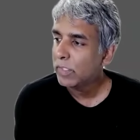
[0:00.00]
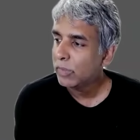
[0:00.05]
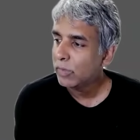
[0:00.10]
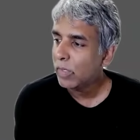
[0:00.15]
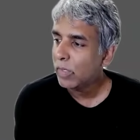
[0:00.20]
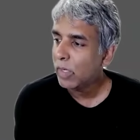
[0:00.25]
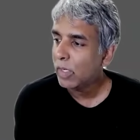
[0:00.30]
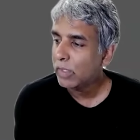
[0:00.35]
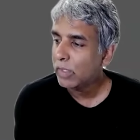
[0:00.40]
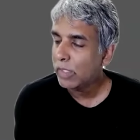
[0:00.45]

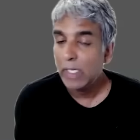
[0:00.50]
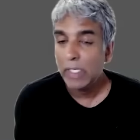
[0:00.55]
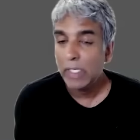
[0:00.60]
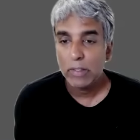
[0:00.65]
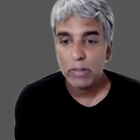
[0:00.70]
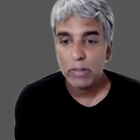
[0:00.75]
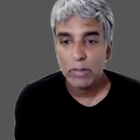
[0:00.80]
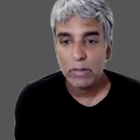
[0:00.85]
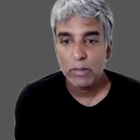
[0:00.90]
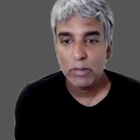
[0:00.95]
Iran
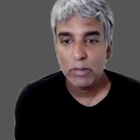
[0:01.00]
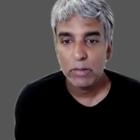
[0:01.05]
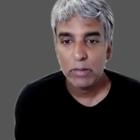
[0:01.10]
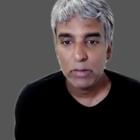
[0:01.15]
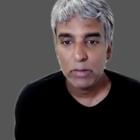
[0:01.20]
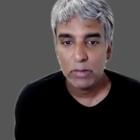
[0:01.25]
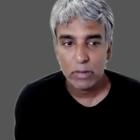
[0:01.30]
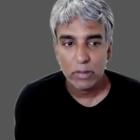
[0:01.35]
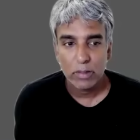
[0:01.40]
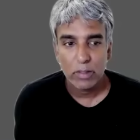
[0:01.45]
hit
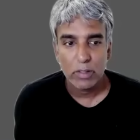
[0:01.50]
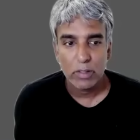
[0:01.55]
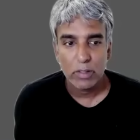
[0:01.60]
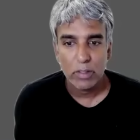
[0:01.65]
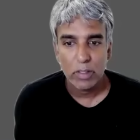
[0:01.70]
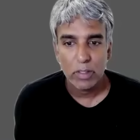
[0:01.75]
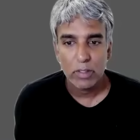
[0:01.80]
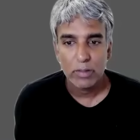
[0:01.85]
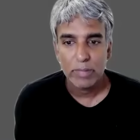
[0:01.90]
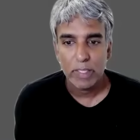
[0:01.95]
the
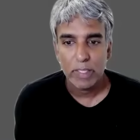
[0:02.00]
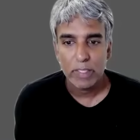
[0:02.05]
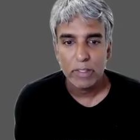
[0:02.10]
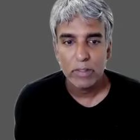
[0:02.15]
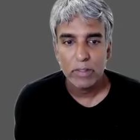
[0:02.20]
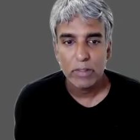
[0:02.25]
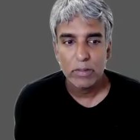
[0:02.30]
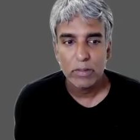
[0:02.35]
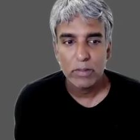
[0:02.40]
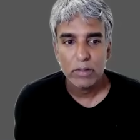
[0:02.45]
Qatar
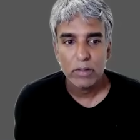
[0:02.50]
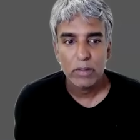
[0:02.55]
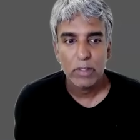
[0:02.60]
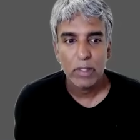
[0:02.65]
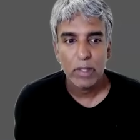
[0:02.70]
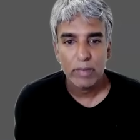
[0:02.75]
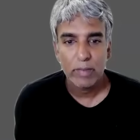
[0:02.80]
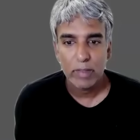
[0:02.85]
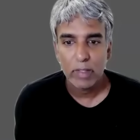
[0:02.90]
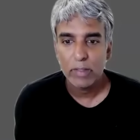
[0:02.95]
base,
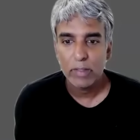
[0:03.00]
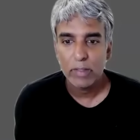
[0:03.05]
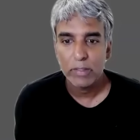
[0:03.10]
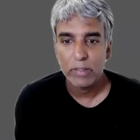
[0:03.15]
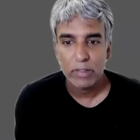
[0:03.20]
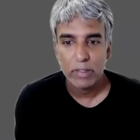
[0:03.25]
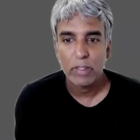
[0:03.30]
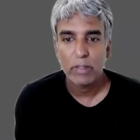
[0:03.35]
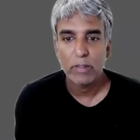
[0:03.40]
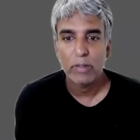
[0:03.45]
and then they
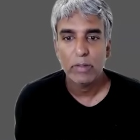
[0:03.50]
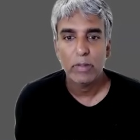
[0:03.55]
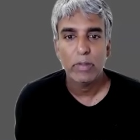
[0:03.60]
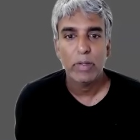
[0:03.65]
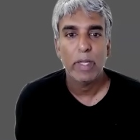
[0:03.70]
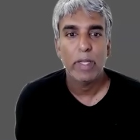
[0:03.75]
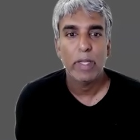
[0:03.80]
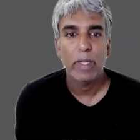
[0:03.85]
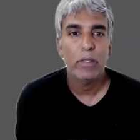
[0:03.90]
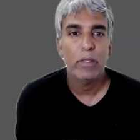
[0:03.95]
said,
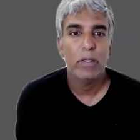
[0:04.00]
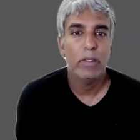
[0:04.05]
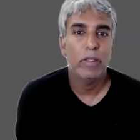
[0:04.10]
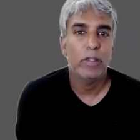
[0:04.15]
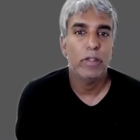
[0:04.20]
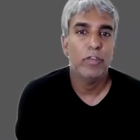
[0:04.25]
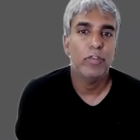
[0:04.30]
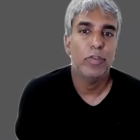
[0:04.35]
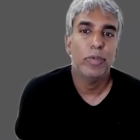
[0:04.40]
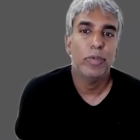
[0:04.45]
okay,
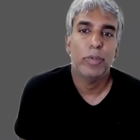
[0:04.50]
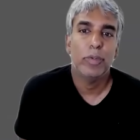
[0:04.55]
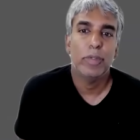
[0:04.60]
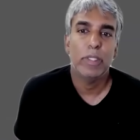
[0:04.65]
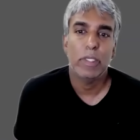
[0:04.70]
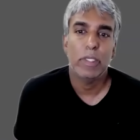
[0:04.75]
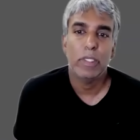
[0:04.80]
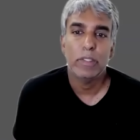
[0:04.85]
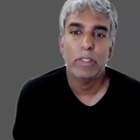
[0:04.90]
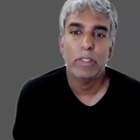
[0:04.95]
if you don't
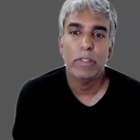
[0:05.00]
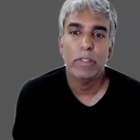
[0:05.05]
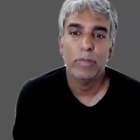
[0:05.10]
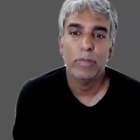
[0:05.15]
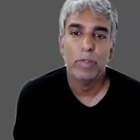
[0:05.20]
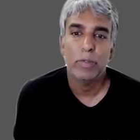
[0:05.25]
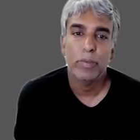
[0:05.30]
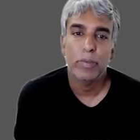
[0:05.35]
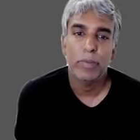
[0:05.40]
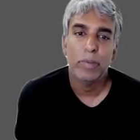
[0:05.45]
hit us
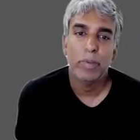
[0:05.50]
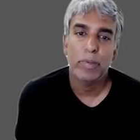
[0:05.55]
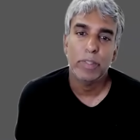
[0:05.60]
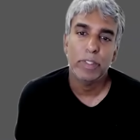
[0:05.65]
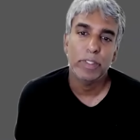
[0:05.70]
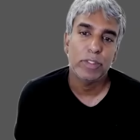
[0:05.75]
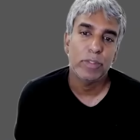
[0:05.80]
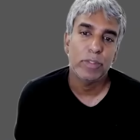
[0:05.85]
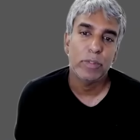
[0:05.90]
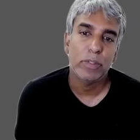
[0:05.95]
anymore, we
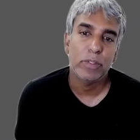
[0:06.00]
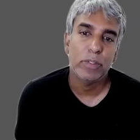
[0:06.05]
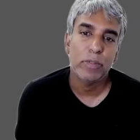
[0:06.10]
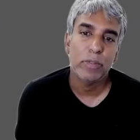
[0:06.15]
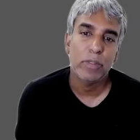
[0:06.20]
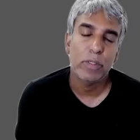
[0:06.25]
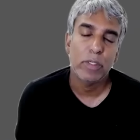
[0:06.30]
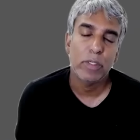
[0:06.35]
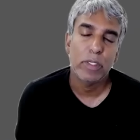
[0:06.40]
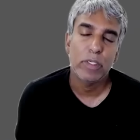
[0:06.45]
won't hit you
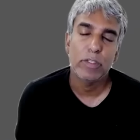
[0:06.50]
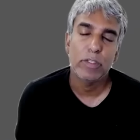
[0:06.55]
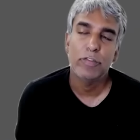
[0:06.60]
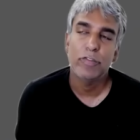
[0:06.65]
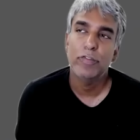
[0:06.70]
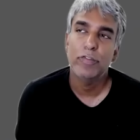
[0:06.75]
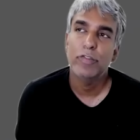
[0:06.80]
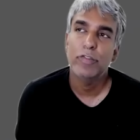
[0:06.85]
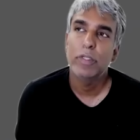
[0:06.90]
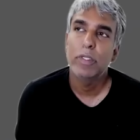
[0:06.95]
anymore. And
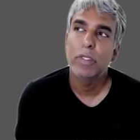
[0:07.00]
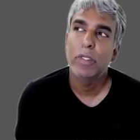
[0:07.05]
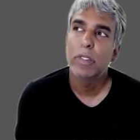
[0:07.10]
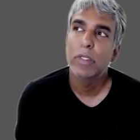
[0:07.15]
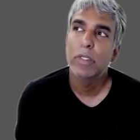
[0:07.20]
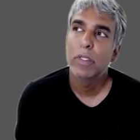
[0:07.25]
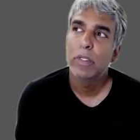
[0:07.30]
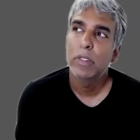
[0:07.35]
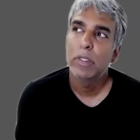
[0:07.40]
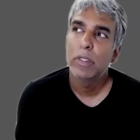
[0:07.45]
if
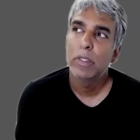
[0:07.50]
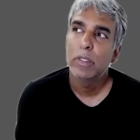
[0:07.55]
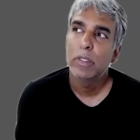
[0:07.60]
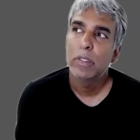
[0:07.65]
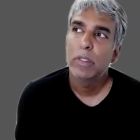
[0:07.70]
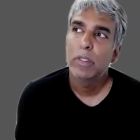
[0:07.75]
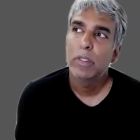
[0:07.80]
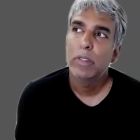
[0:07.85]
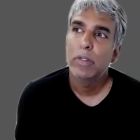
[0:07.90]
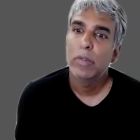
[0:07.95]

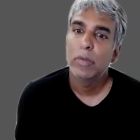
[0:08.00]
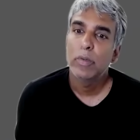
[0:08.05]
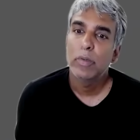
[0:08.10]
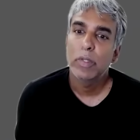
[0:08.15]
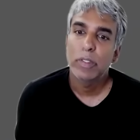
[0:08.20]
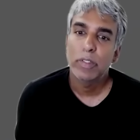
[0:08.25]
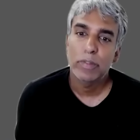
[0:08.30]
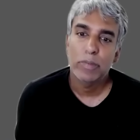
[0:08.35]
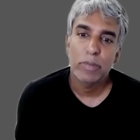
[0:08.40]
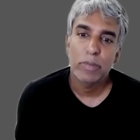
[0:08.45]

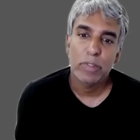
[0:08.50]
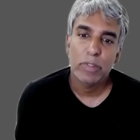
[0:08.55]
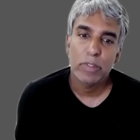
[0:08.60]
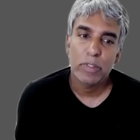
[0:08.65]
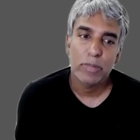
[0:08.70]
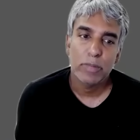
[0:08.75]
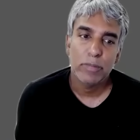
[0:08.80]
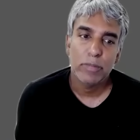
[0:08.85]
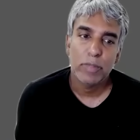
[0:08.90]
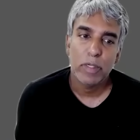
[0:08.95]
Israel
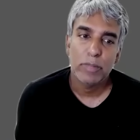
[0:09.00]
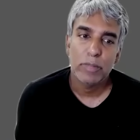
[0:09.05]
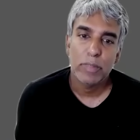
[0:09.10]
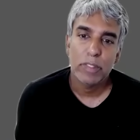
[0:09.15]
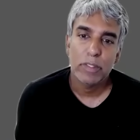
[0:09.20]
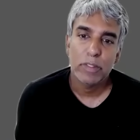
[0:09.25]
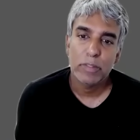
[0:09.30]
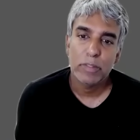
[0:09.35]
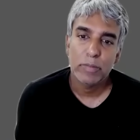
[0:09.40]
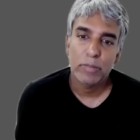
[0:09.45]
doesn't bomb
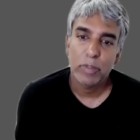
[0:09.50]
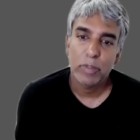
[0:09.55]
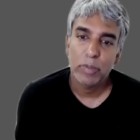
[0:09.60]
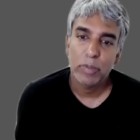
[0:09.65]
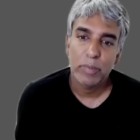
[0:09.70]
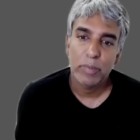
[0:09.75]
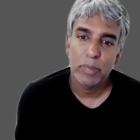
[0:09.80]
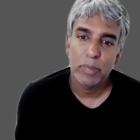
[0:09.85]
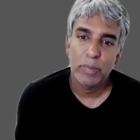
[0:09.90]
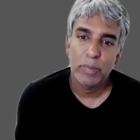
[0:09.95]
us
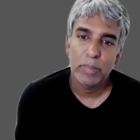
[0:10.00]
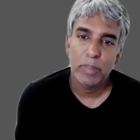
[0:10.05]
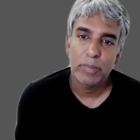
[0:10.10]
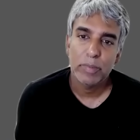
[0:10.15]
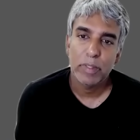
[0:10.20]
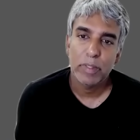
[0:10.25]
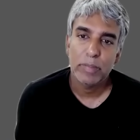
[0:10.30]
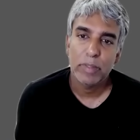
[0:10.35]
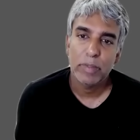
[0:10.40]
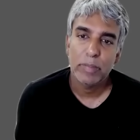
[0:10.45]
anymore, we won't
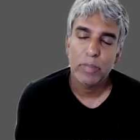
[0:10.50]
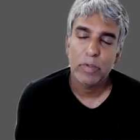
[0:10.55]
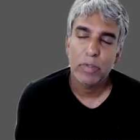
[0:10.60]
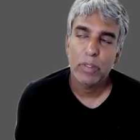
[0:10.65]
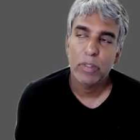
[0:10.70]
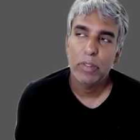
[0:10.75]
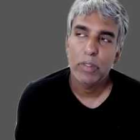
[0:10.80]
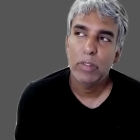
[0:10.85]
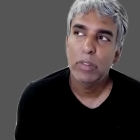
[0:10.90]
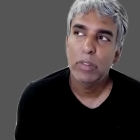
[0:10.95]
bomb them
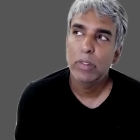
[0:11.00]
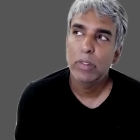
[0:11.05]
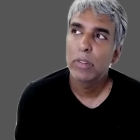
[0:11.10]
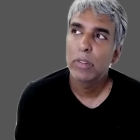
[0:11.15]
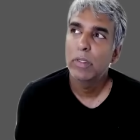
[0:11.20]
anymore.